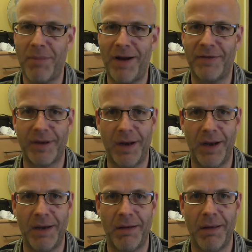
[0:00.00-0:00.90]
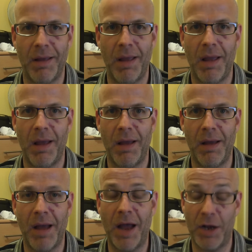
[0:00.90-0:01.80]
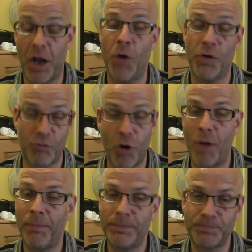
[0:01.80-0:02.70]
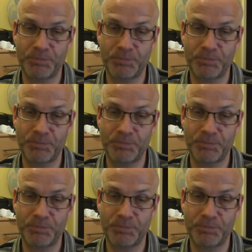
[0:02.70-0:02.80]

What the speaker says: basically load a ROM